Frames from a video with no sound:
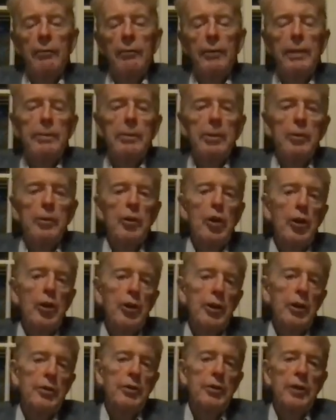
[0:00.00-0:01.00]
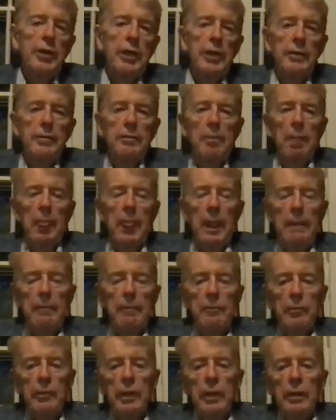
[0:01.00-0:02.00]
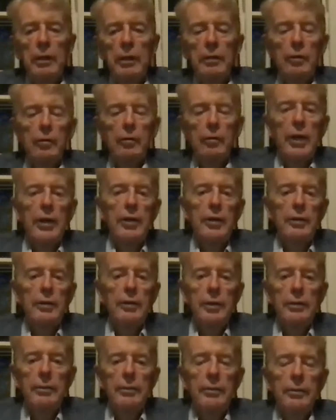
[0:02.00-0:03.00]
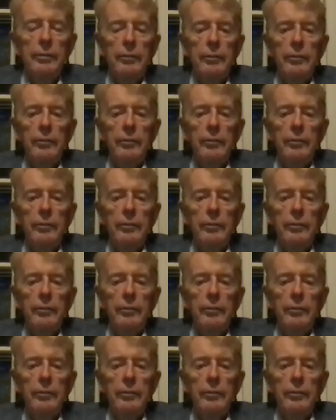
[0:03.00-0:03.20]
people in the audience tonight. So thank you, Jane.